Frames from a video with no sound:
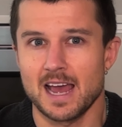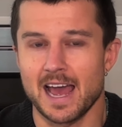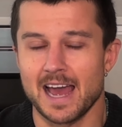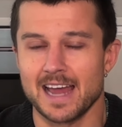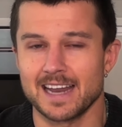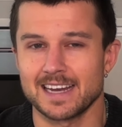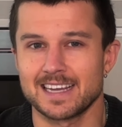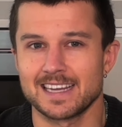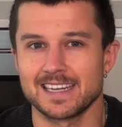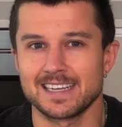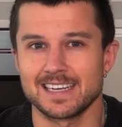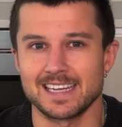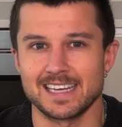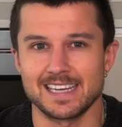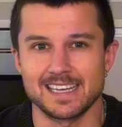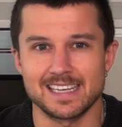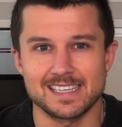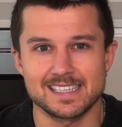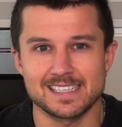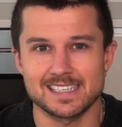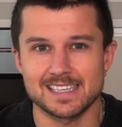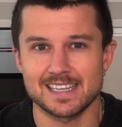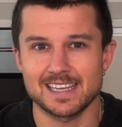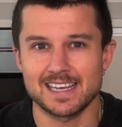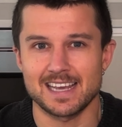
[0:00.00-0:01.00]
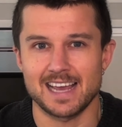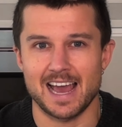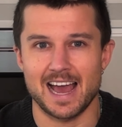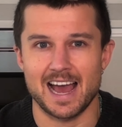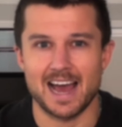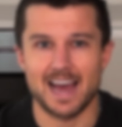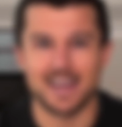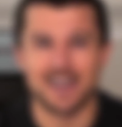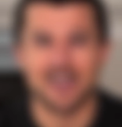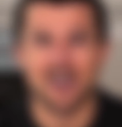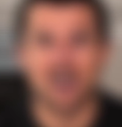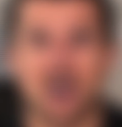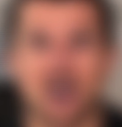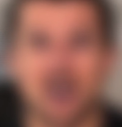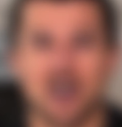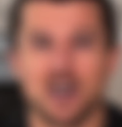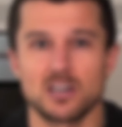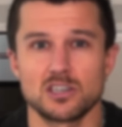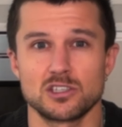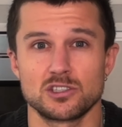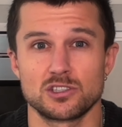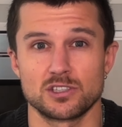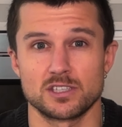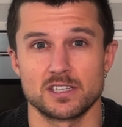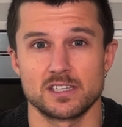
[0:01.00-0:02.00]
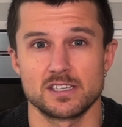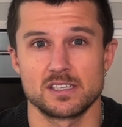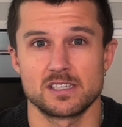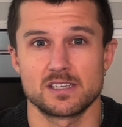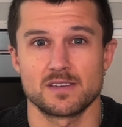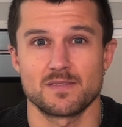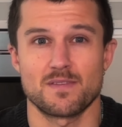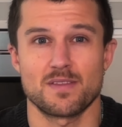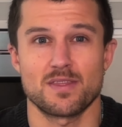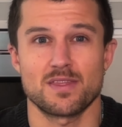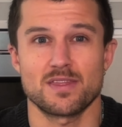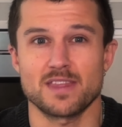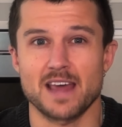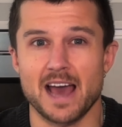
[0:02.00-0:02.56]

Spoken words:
and can easily add hundreds of